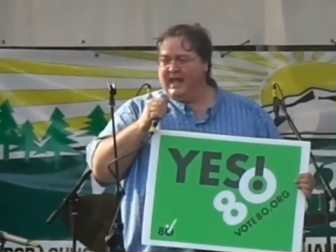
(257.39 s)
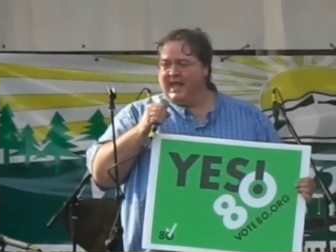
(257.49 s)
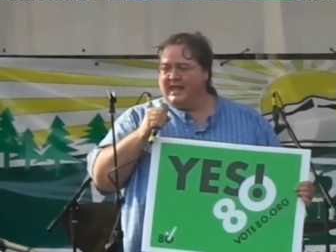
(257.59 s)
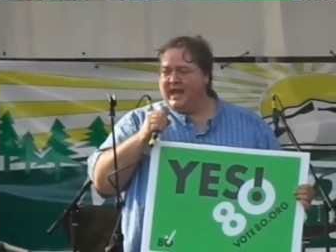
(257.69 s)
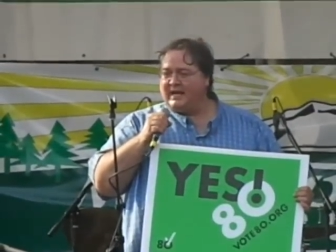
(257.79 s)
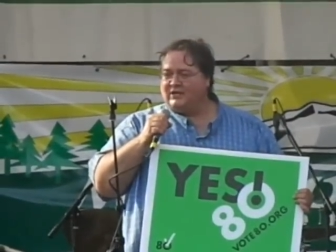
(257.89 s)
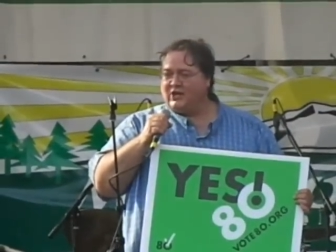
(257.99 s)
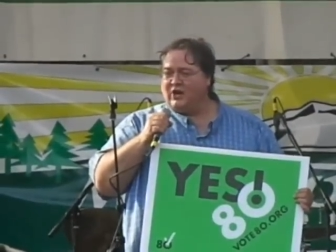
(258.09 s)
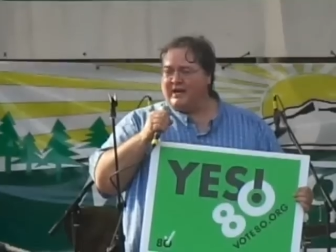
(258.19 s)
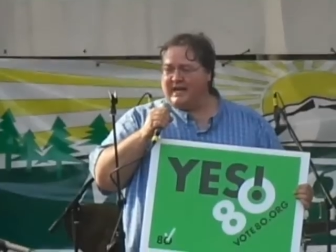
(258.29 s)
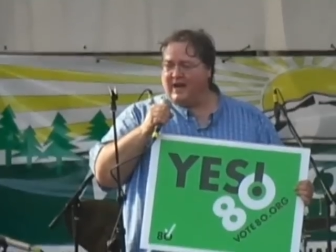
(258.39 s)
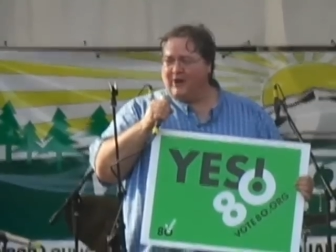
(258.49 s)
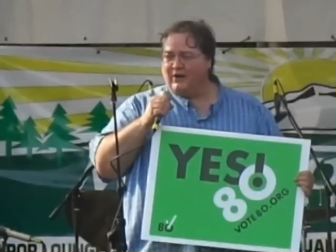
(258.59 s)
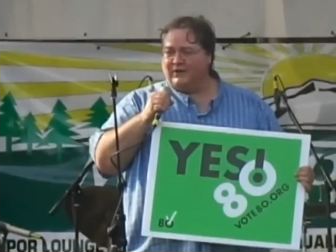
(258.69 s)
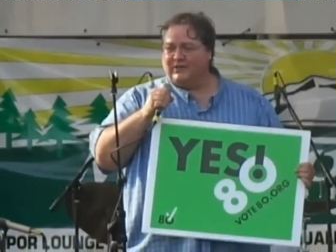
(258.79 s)
In the next 30
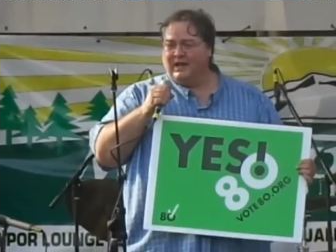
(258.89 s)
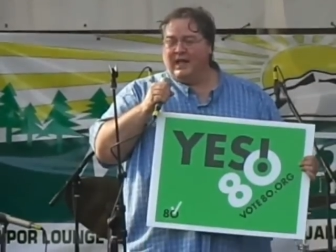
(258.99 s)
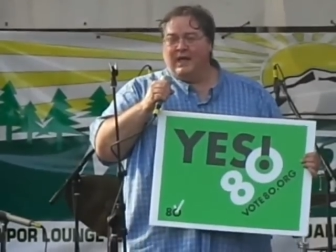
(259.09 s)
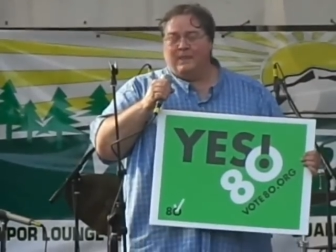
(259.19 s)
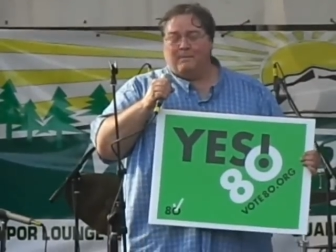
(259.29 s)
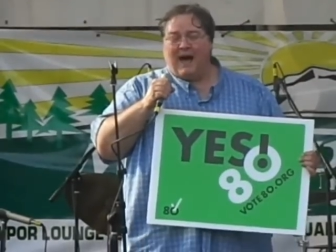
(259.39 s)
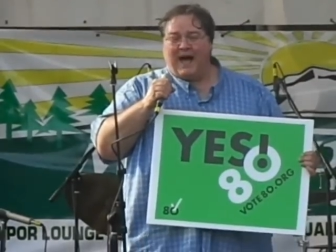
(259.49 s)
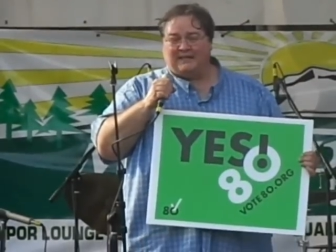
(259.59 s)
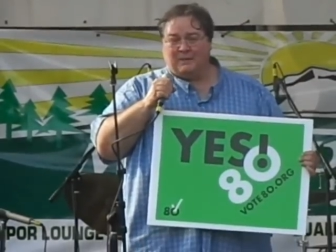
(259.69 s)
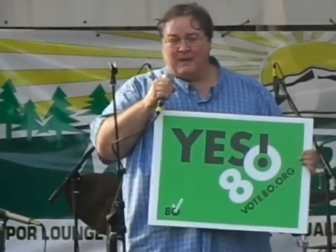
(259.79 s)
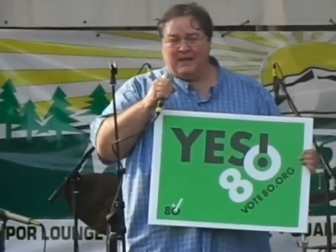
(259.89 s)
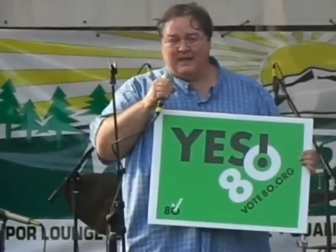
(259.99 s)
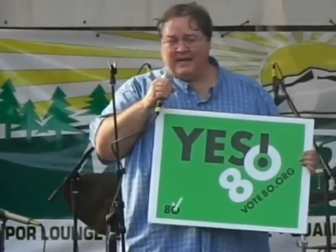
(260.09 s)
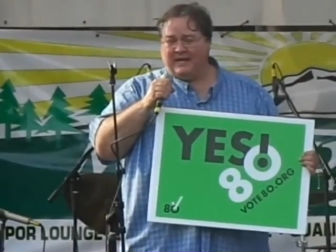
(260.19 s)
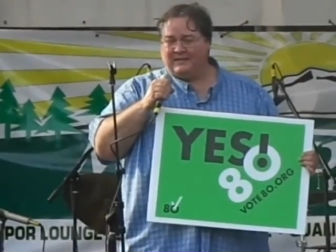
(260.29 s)
years, the
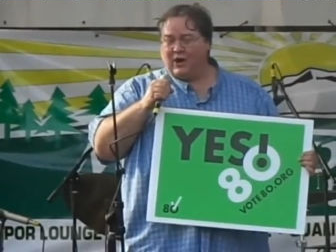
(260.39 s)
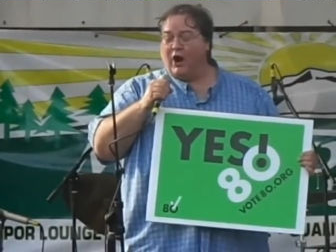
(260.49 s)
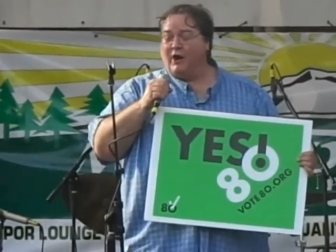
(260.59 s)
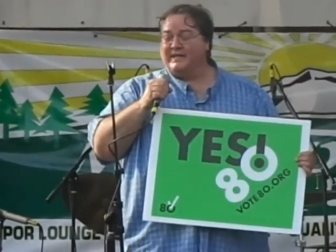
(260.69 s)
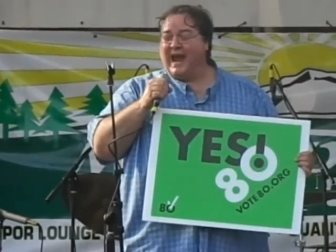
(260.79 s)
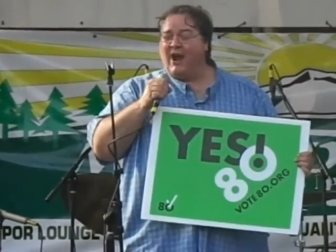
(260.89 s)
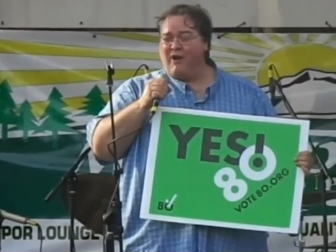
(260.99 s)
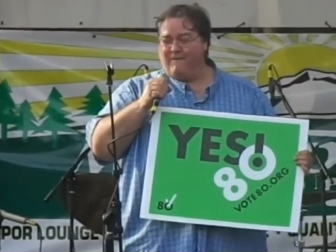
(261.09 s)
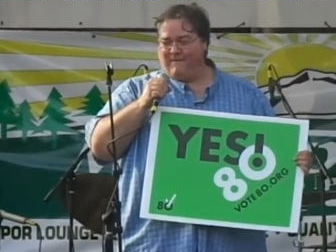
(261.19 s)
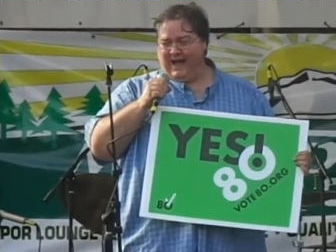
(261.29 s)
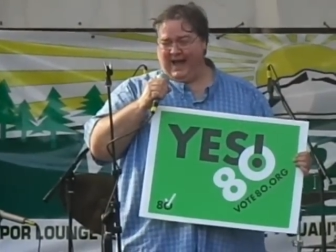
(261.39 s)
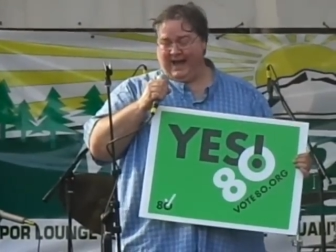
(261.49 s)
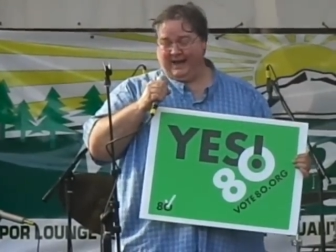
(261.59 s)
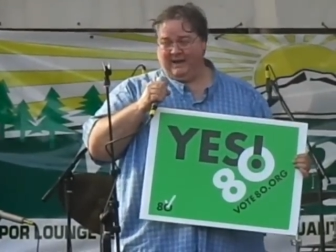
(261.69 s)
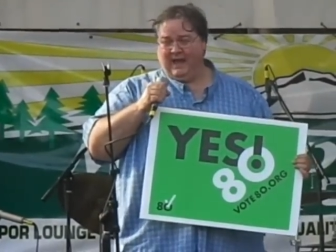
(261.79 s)
possibilities are terrifying.